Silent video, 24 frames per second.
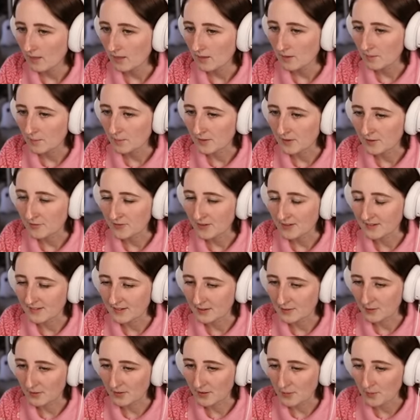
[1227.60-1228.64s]
But it fits in
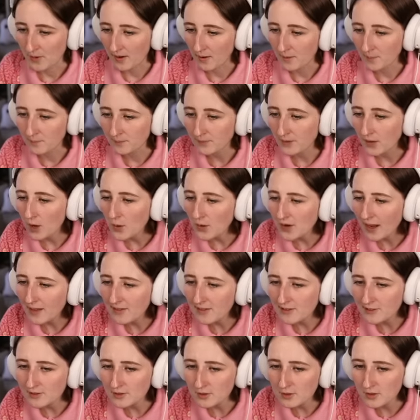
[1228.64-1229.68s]
really well. Oh yeah,
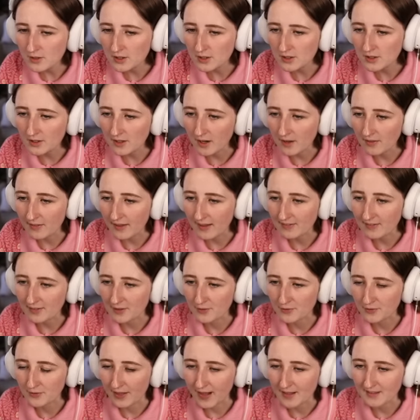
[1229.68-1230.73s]
this will look good on like the
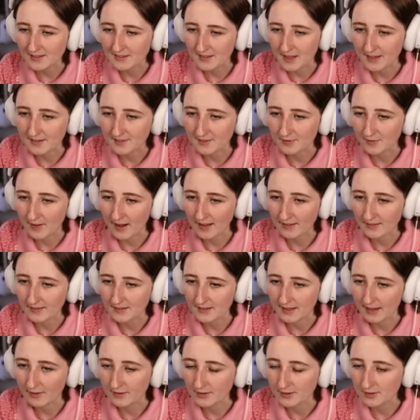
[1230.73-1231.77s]
flat sides of island
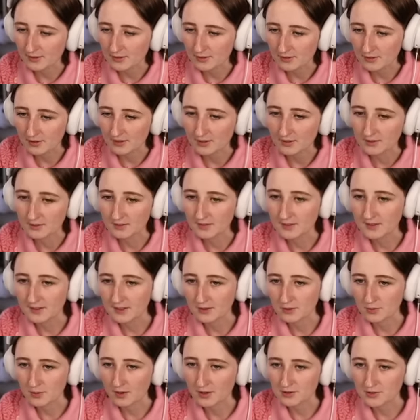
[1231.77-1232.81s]
counters too, the
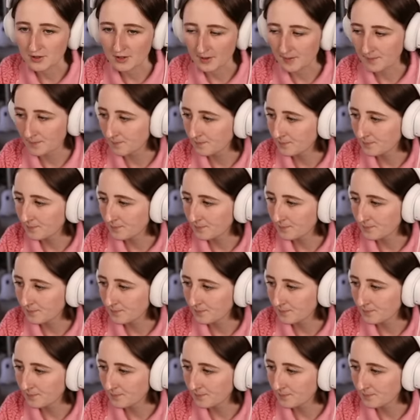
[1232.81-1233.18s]
dishwasher.